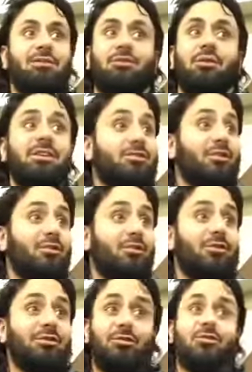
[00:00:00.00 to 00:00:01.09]
it's all
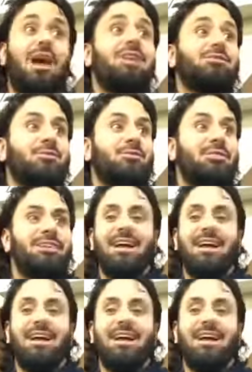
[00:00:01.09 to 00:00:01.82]
historical, it's all rational,